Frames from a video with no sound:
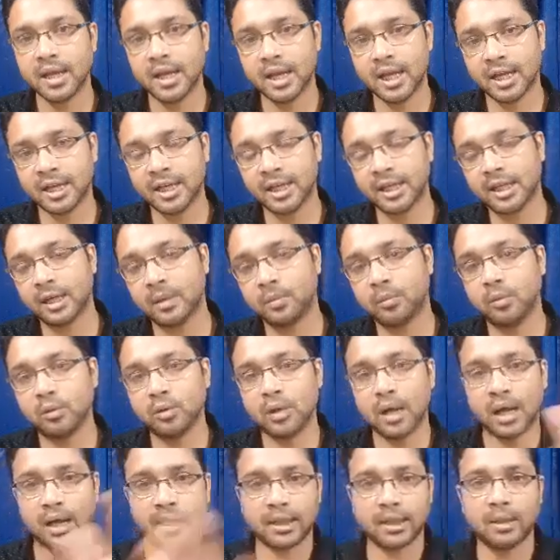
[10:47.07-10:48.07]
and he can
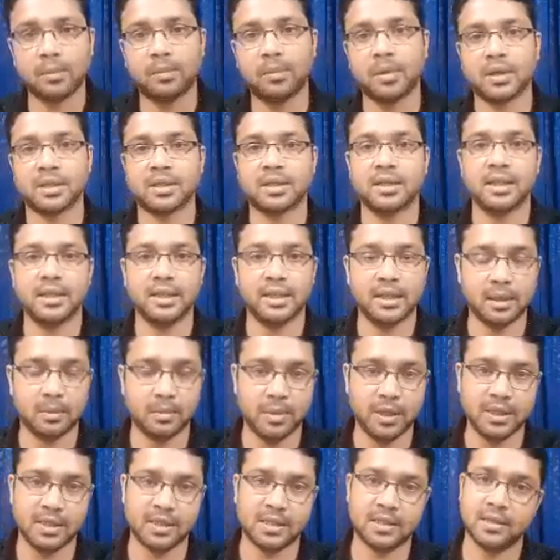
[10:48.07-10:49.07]
put another person in the
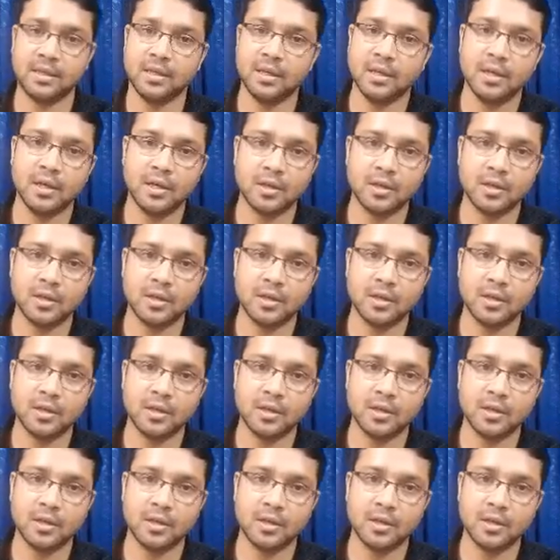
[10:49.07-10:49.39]
place.